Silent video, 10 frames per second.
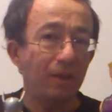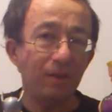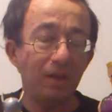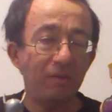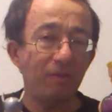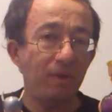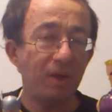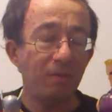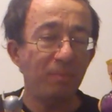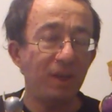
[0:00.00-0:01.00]
they have a
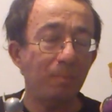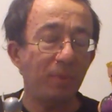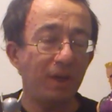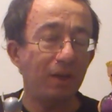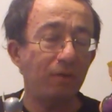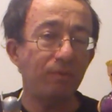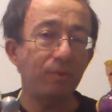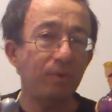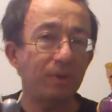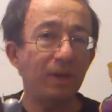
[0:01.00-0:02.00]
very big pile of
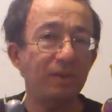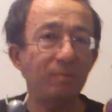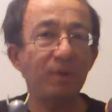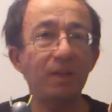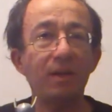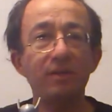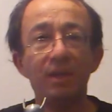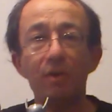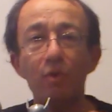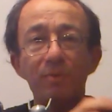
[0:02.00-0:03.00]
good guys and bad guys.
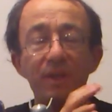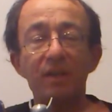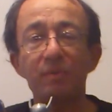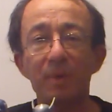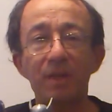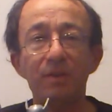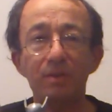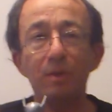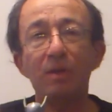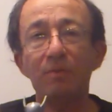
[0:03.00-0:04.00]
I hope they expand
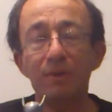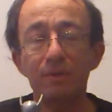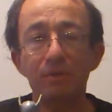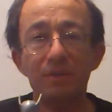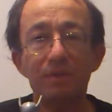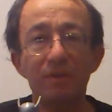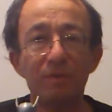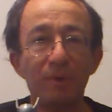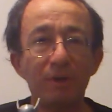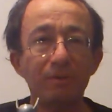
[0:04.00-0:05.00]
this universe just
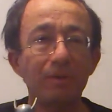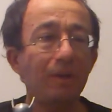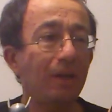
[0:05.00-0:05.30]
as much.